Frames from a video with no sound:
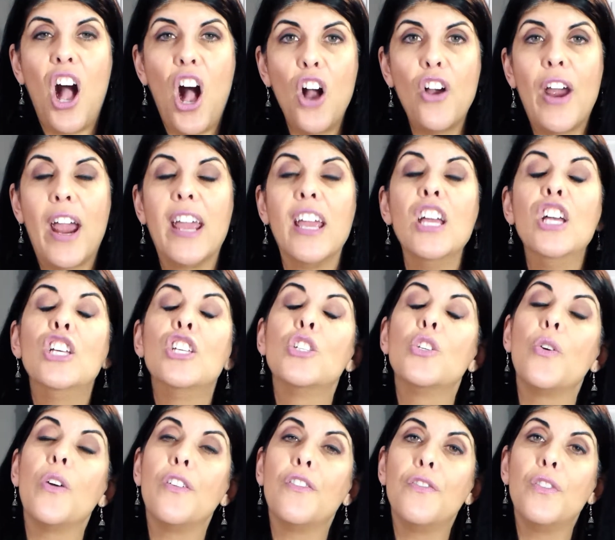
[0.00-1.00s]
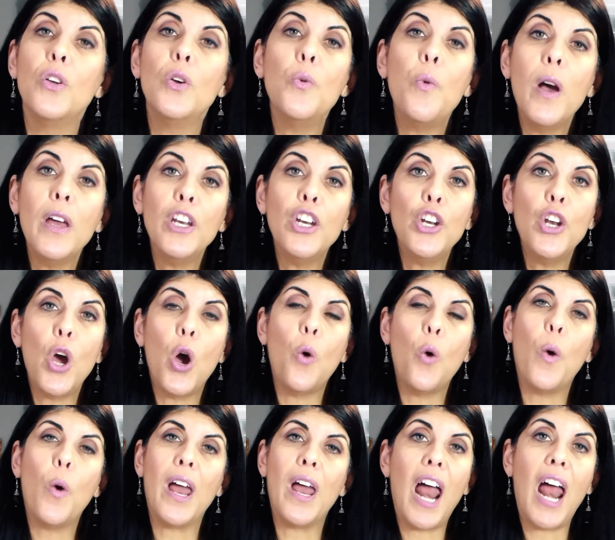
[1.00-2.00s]
Alright, so if you want to
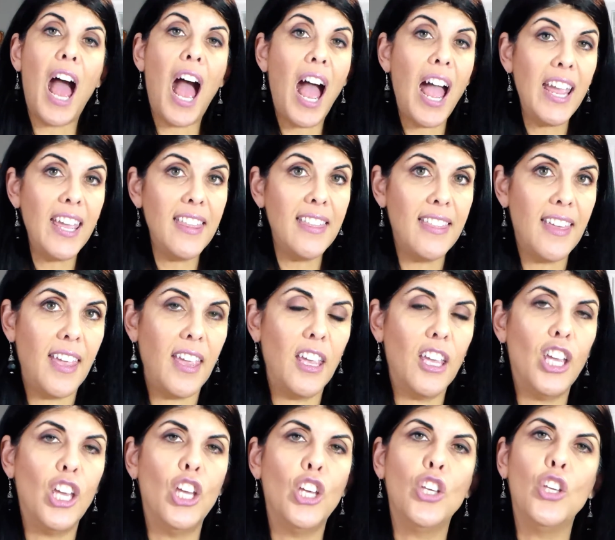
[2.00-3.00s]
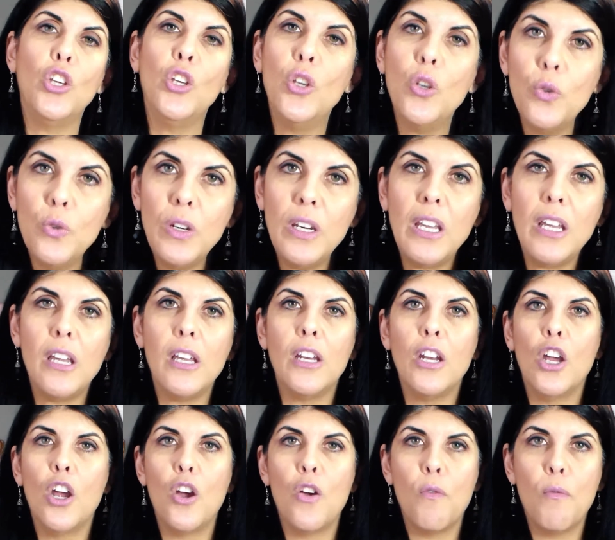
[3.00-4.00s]
know what I think you
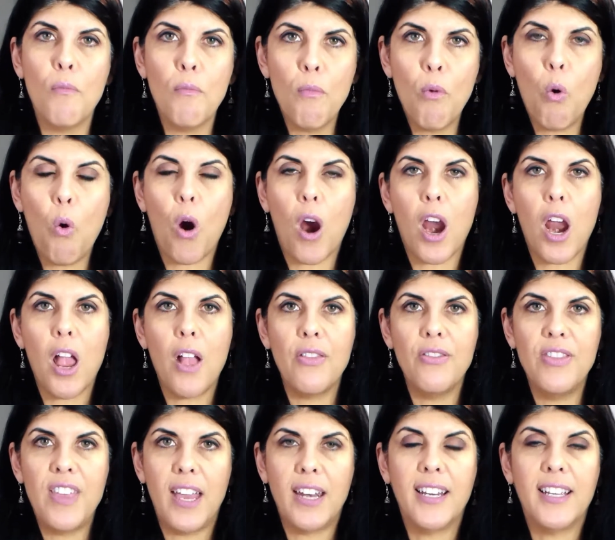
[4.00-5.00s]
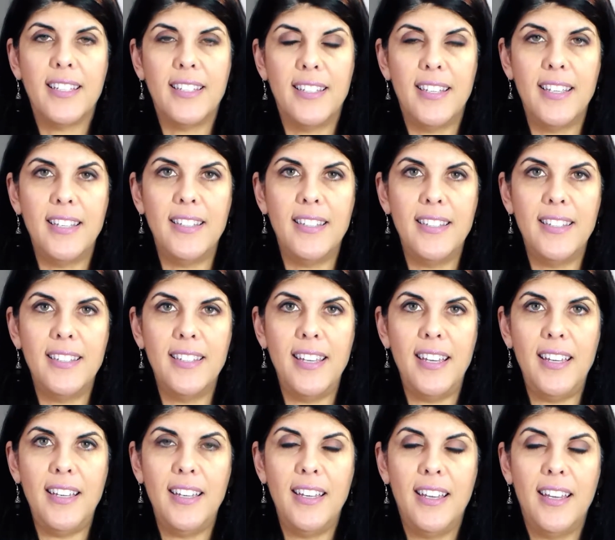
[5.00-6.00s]
need more than
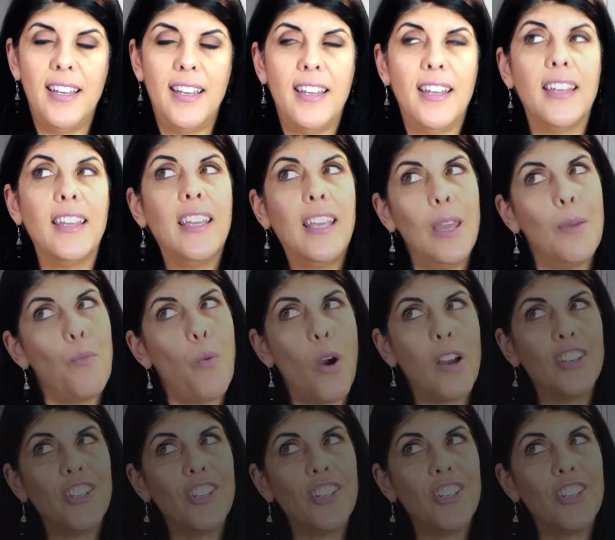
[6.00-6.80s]
consistency, keep